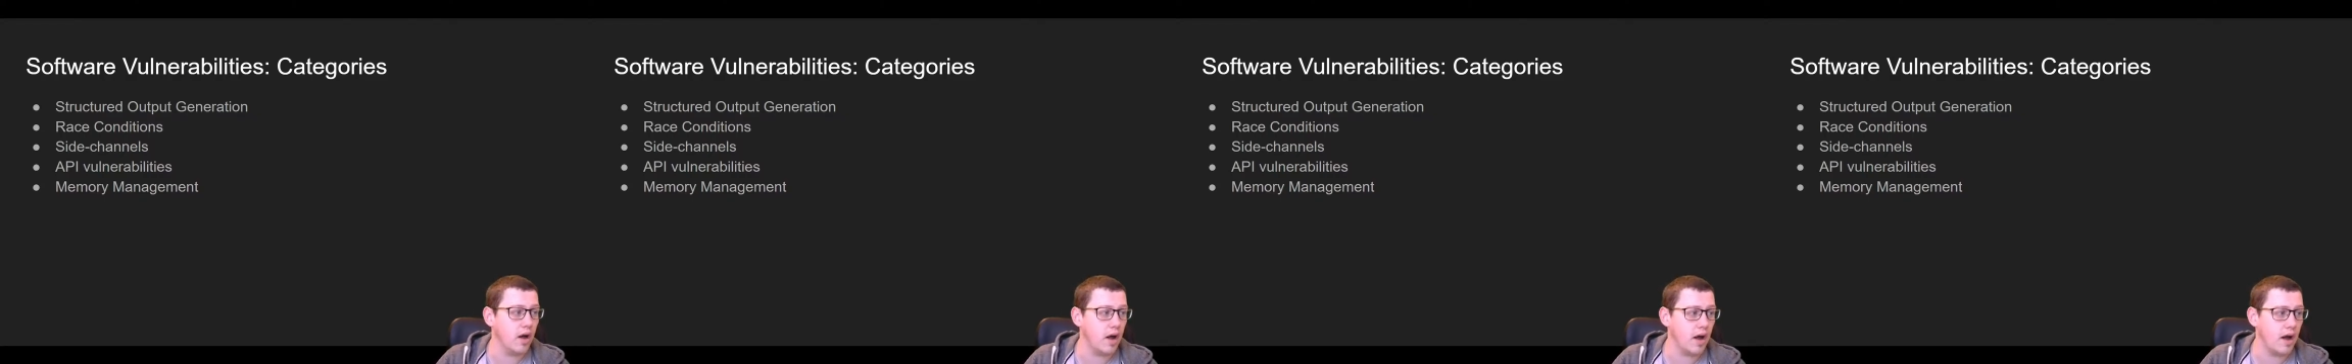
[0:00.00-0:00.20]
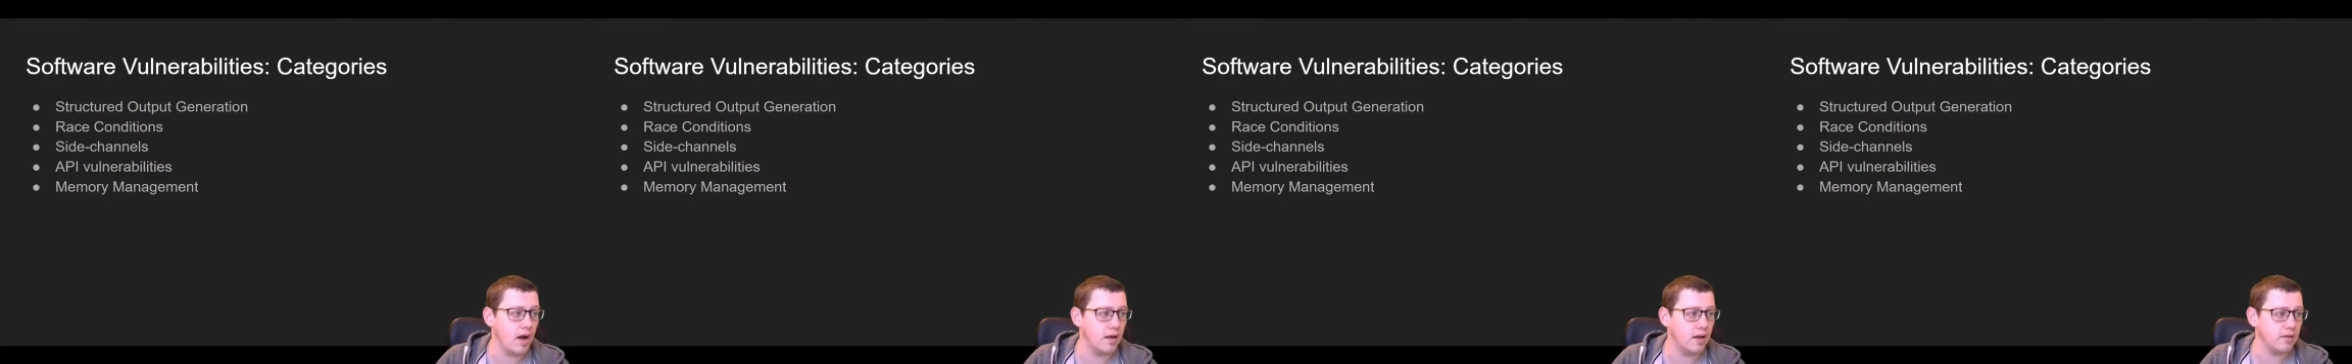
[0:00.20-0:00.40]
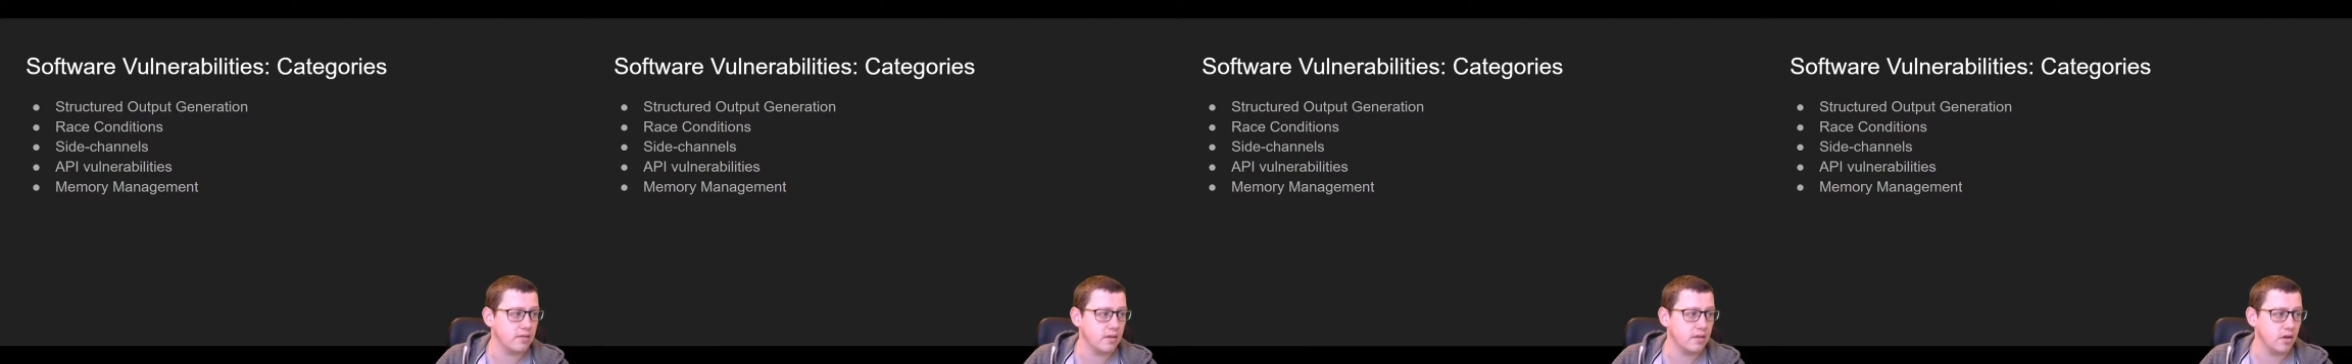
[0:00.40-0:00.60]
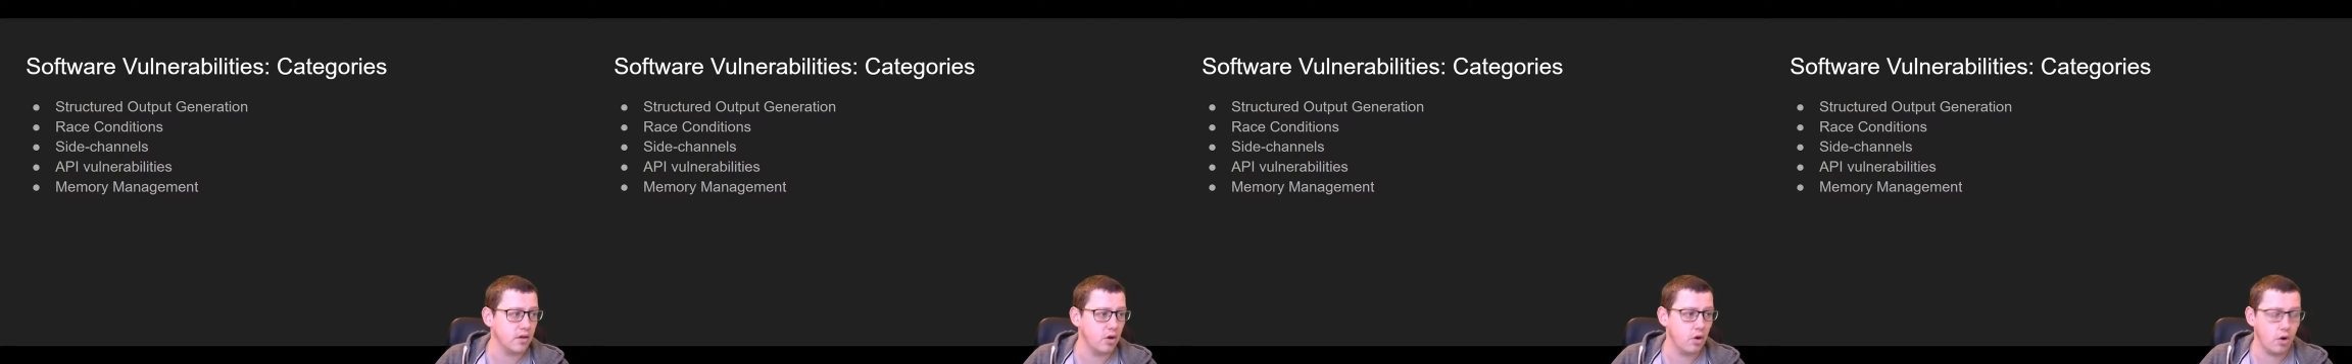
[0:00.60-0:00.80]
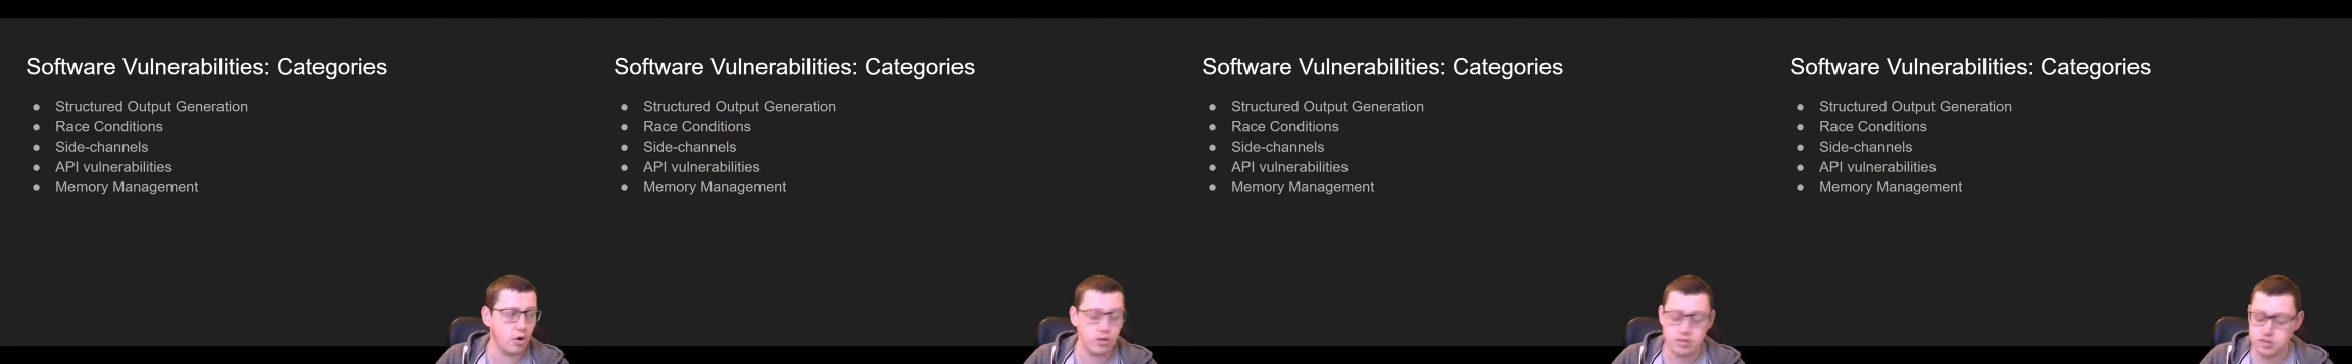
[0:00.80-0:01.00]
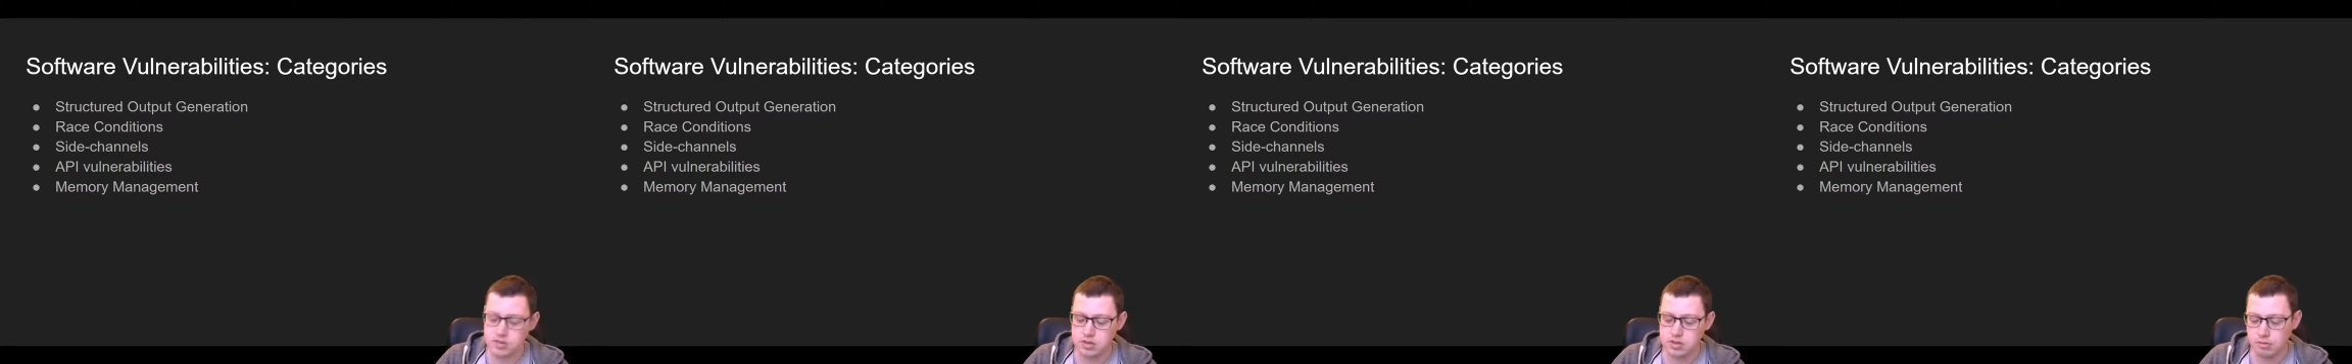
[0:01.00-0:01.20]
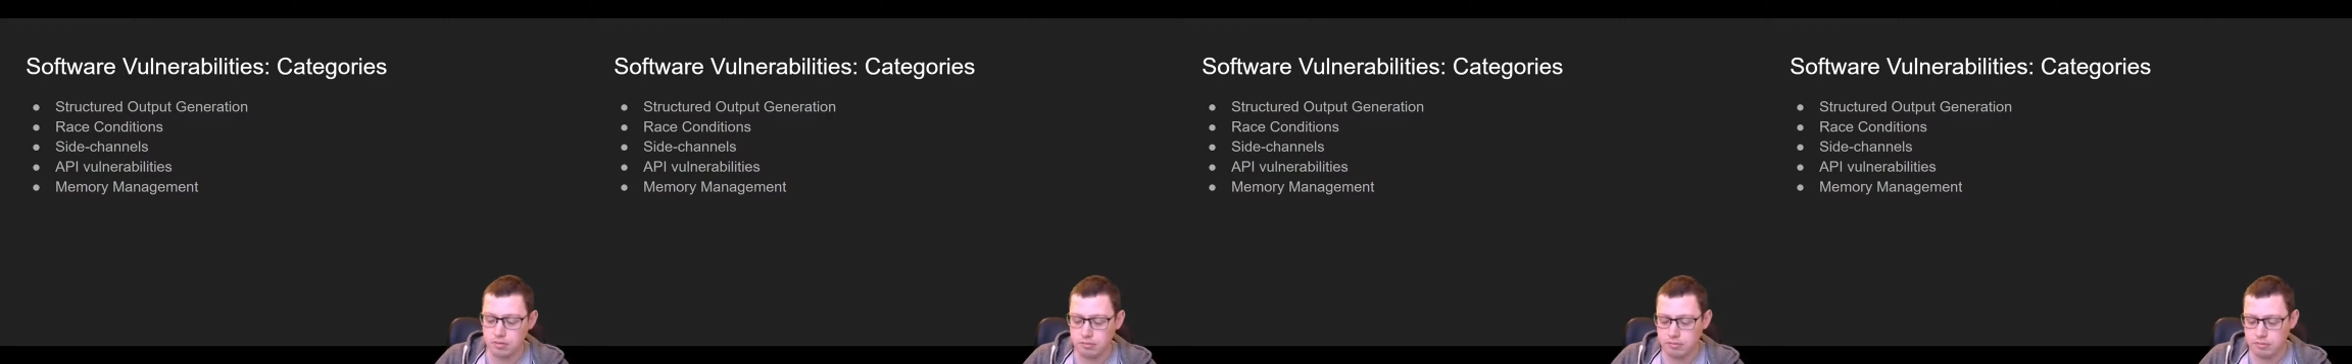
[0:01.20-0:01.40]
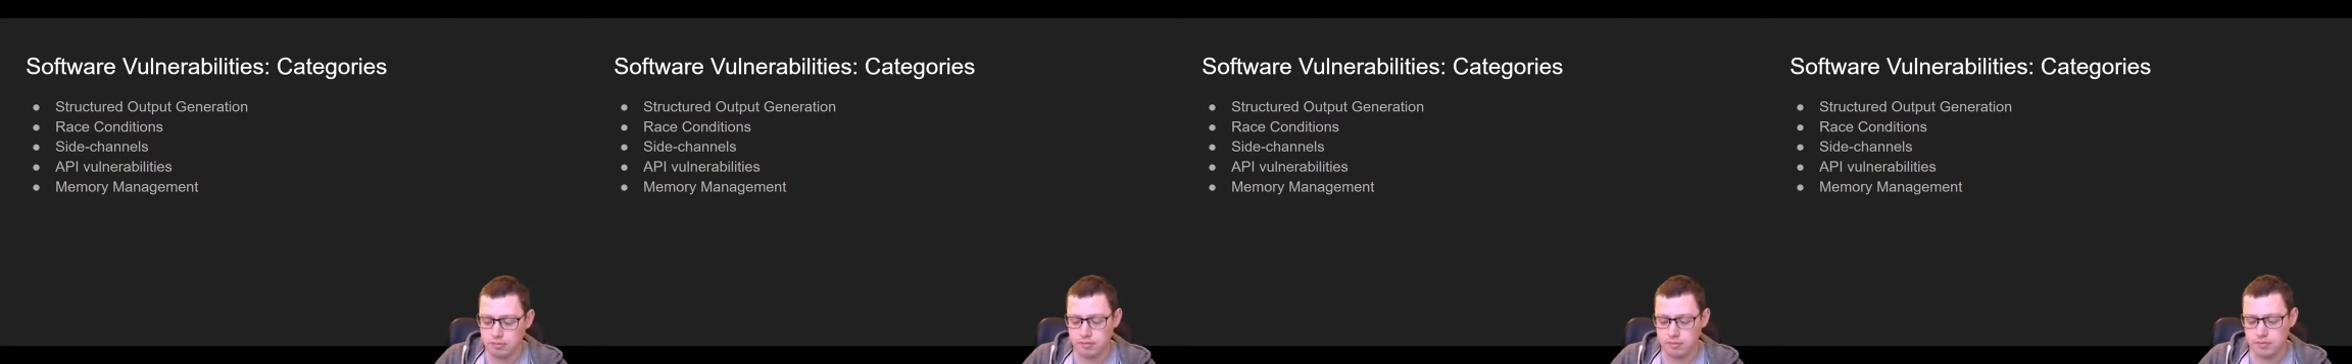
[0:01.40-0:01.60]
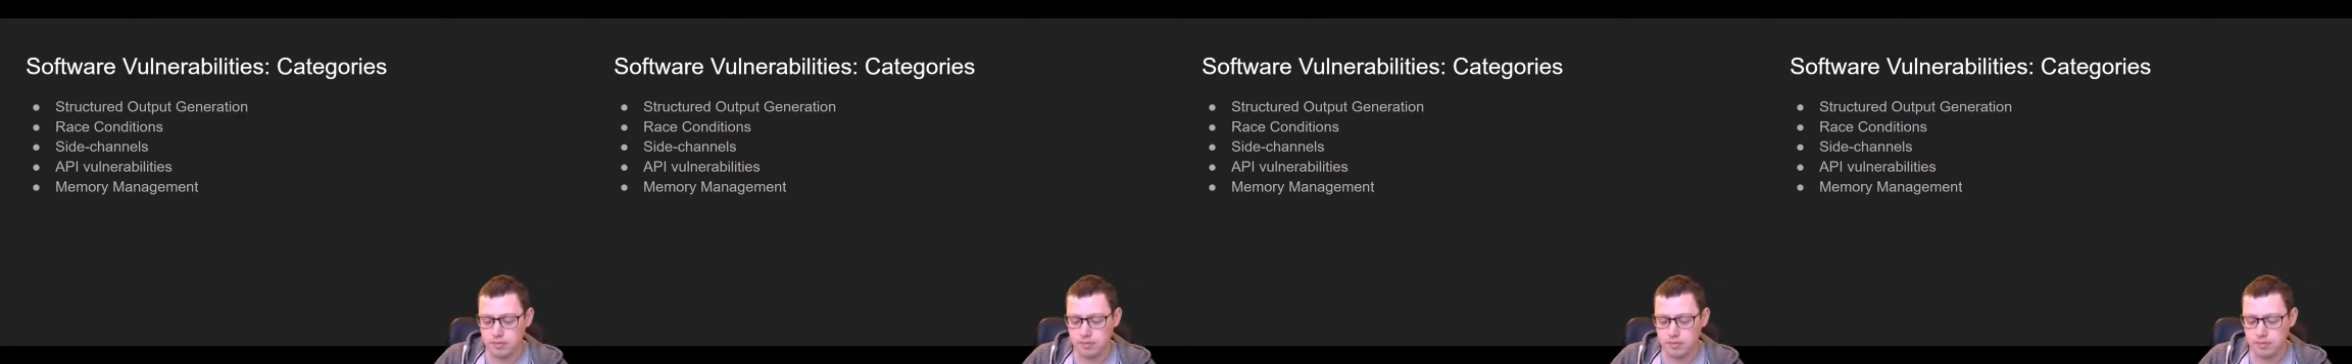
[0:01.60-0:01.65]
at causes of